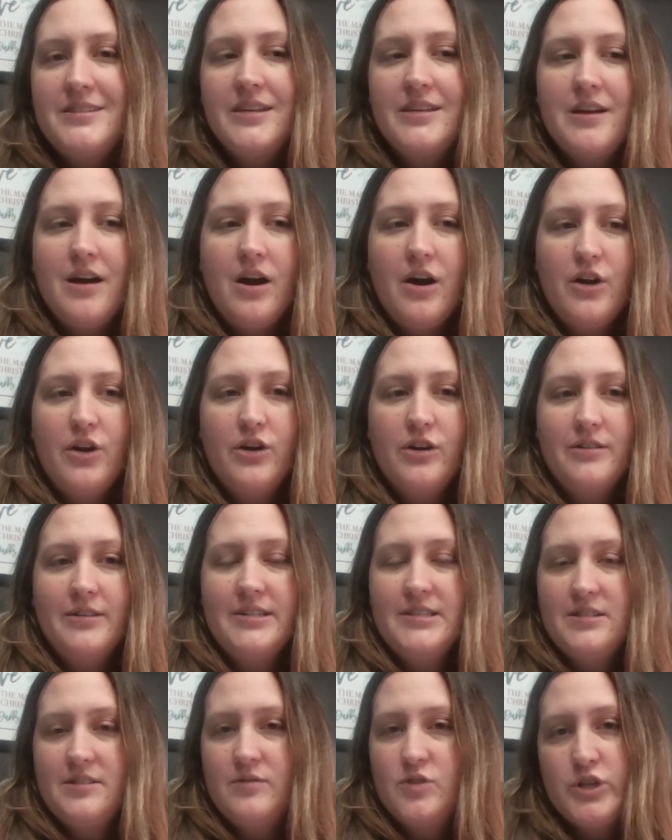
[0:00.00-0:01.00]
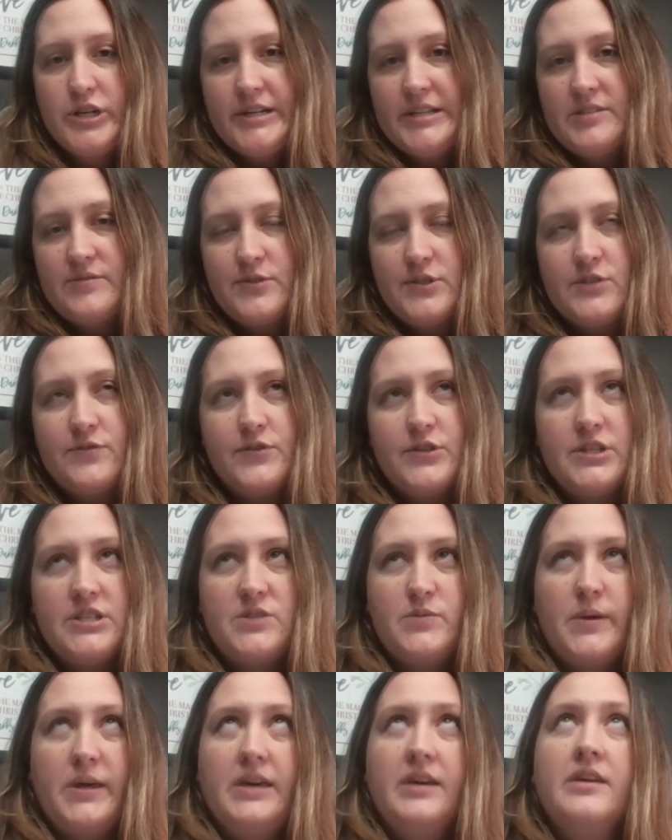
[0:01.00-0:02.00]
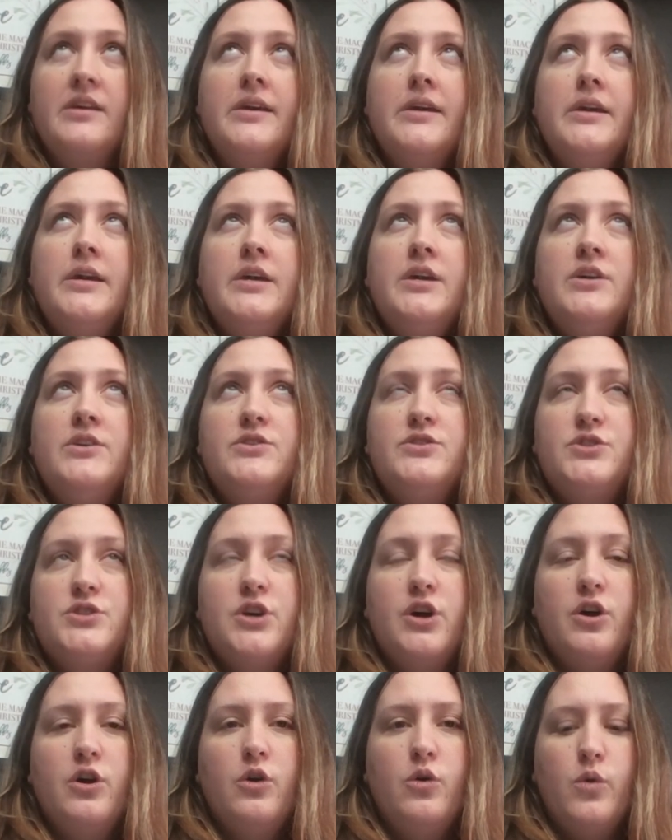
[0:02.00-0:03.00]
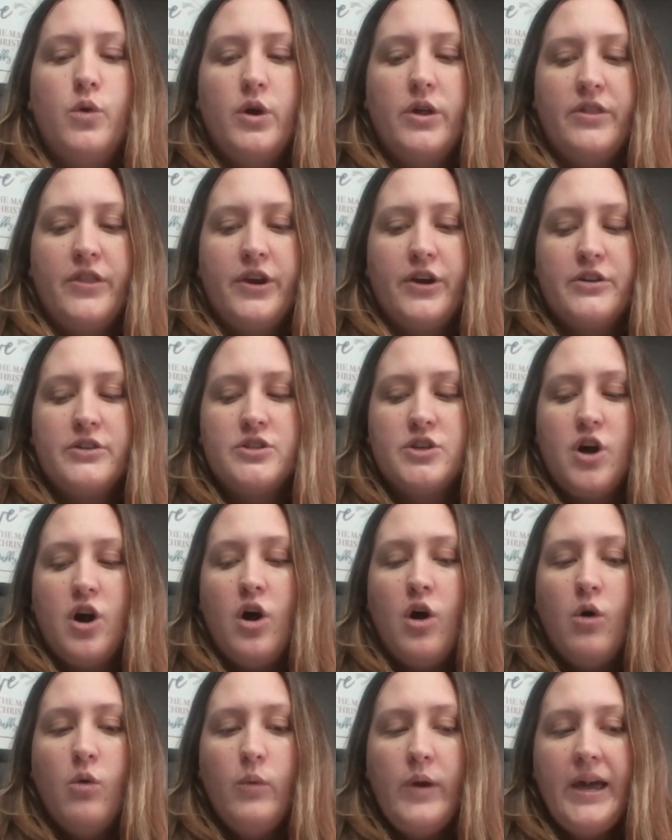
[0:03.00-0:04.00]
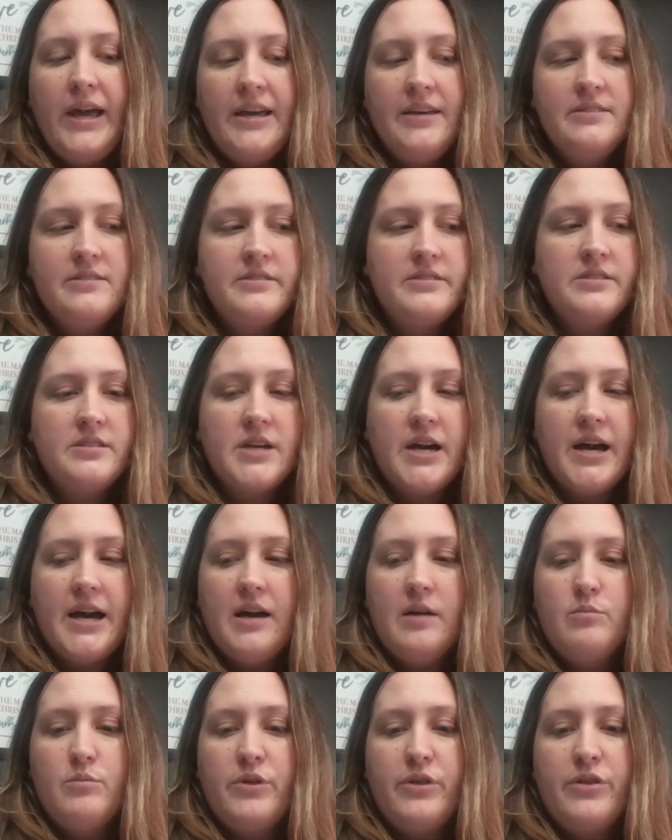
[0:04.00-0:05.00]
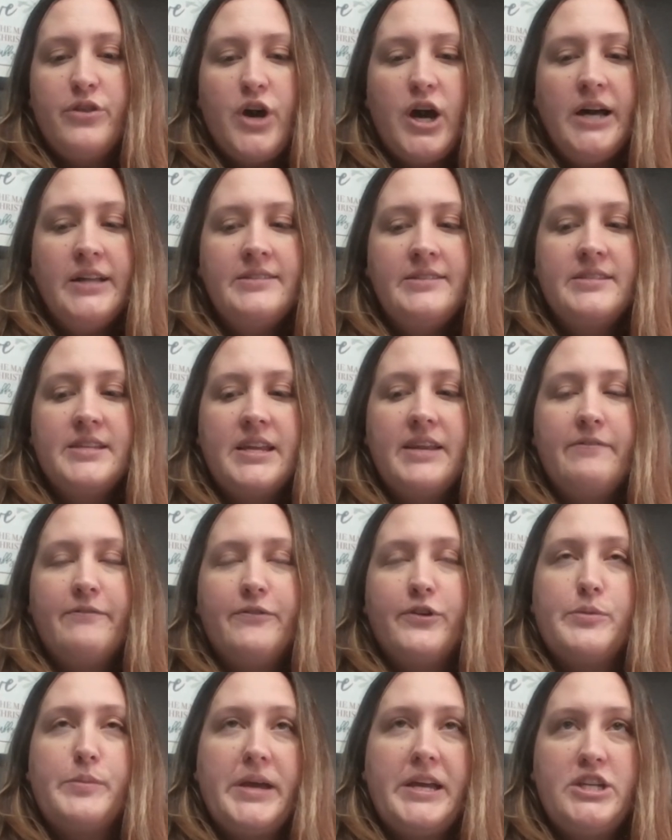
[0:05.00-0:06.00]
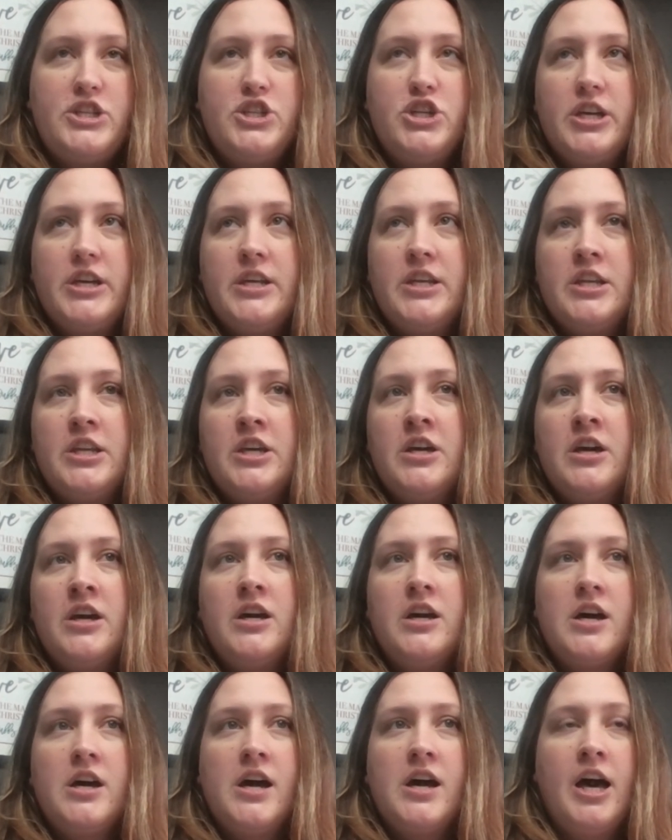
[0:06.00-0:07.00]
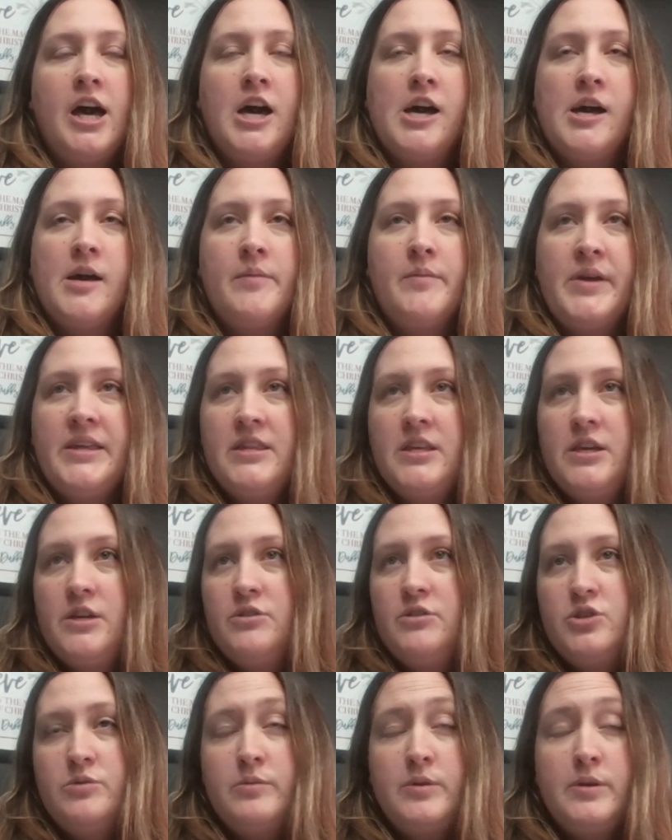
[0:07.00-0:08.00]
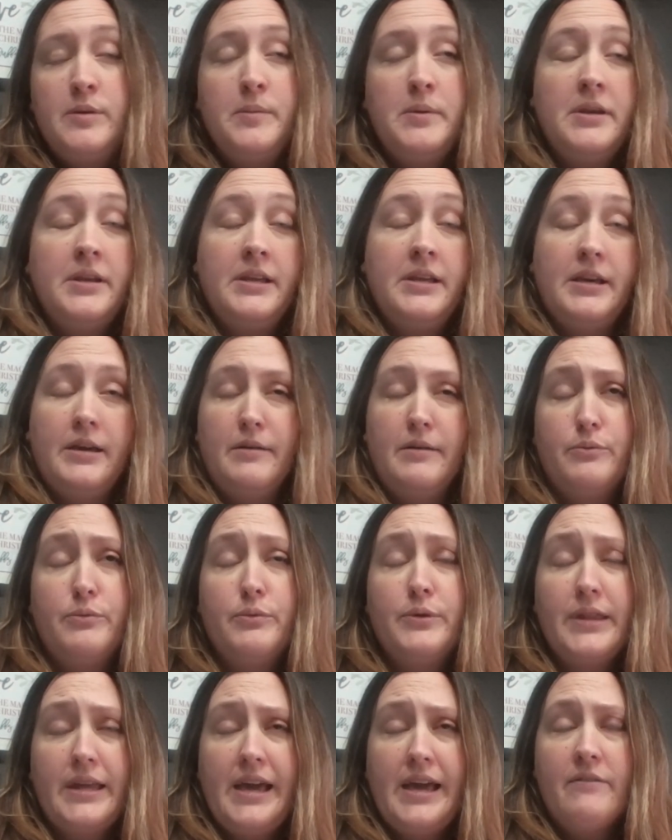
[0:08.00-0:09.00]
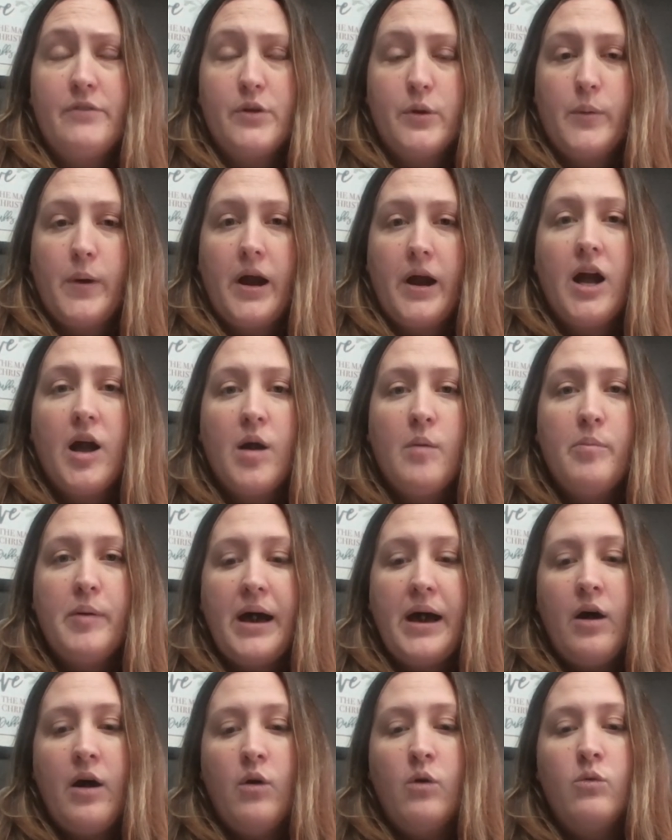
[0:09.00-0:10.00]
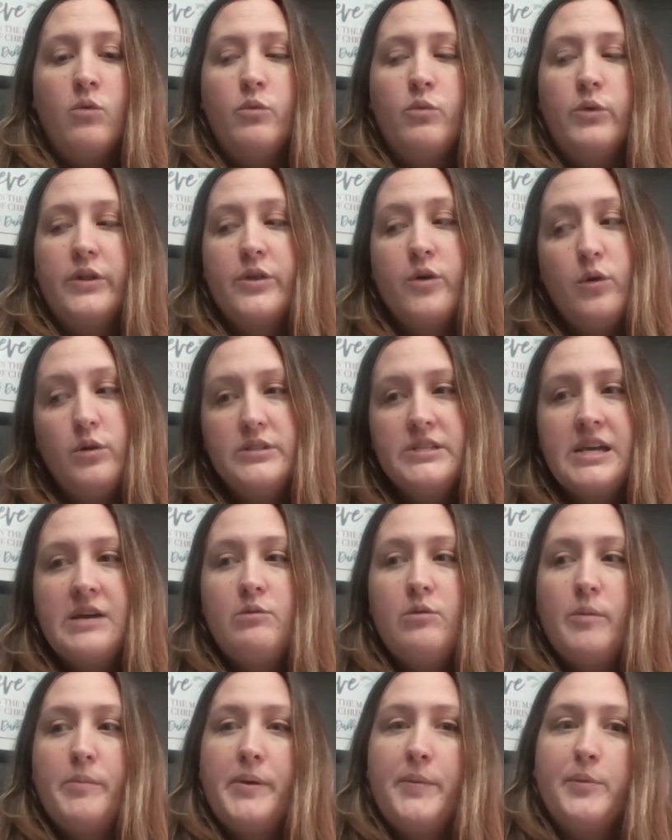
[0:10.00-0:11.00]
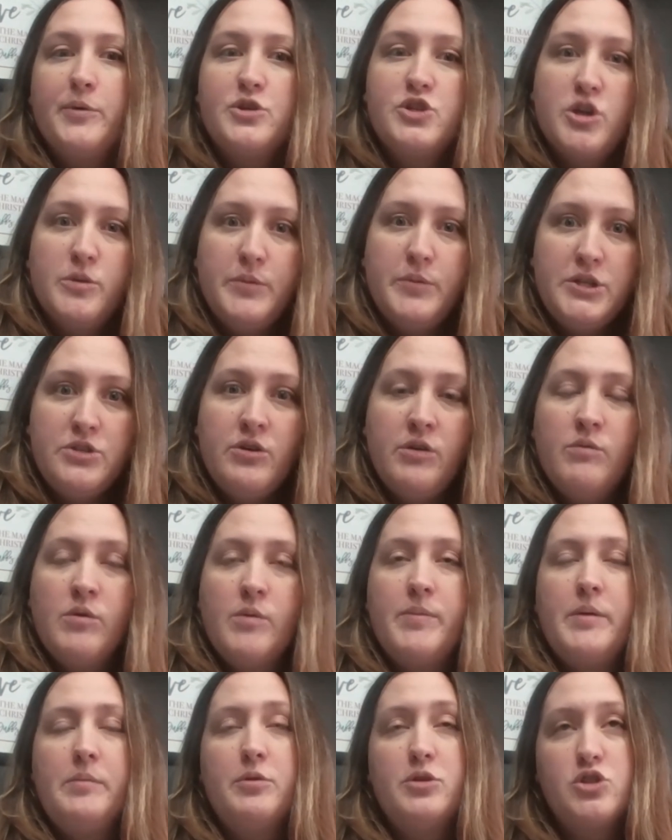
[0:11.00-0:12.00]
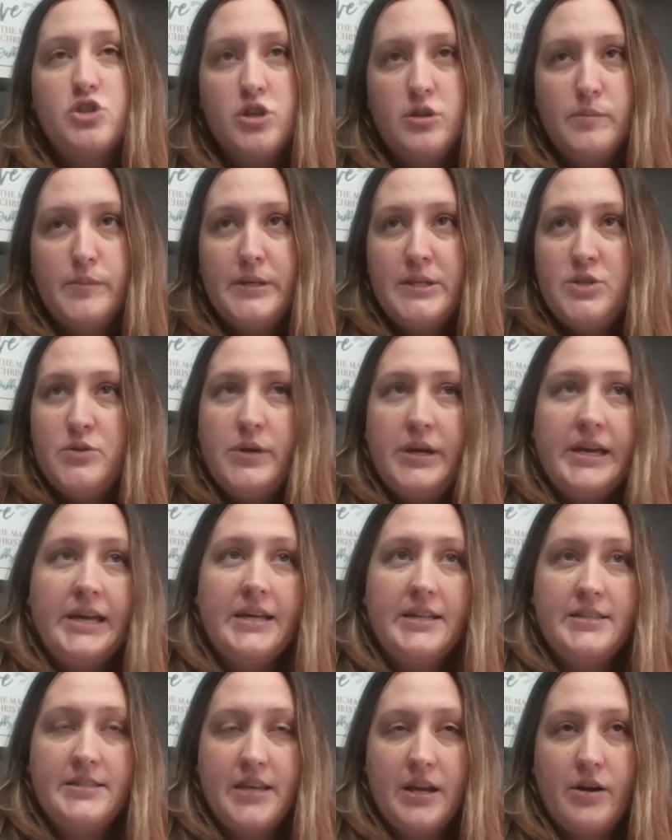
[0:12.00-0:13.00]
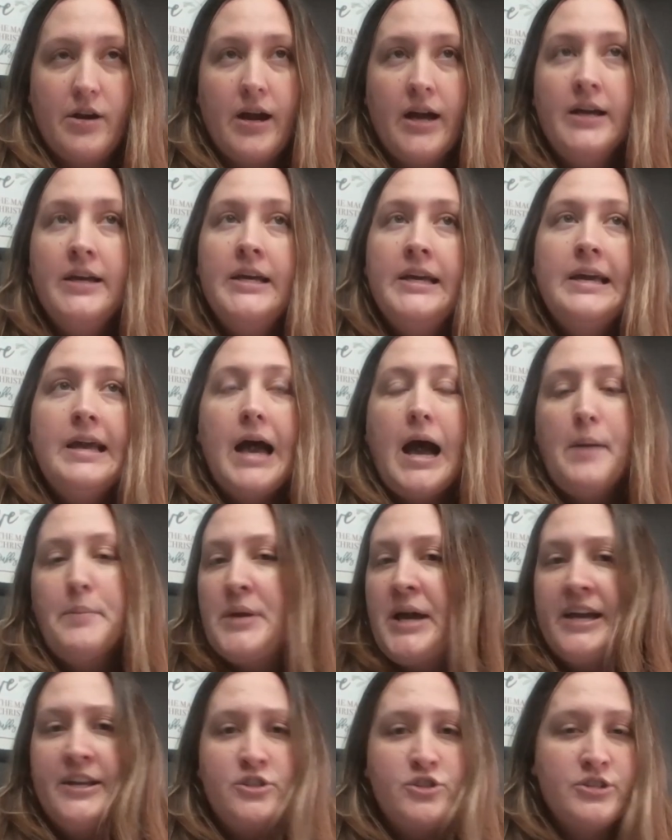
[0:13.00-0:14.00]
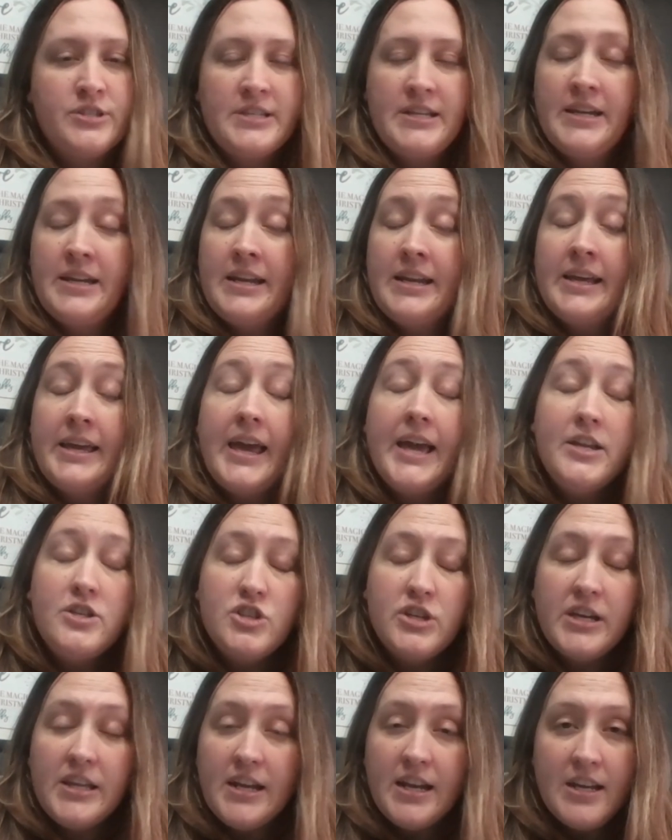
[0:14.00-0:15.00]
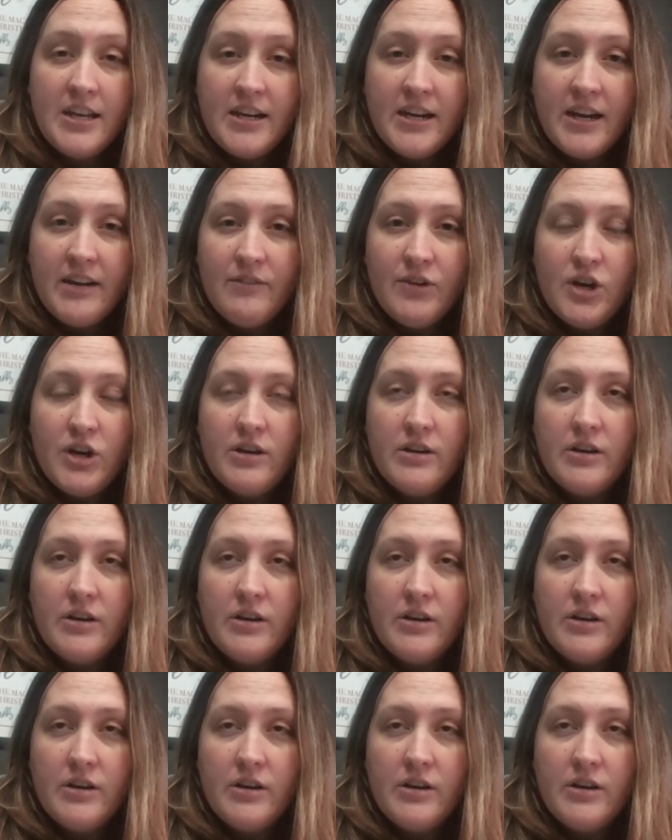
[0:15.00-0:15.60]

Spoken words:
on our list of transfers for this week. So there's always thoughts and information in the YouTube community, and really everywhere, about withholding, what people should be doing, what people shouldn't be doing, etc. I'm not interested in engaging in any kind of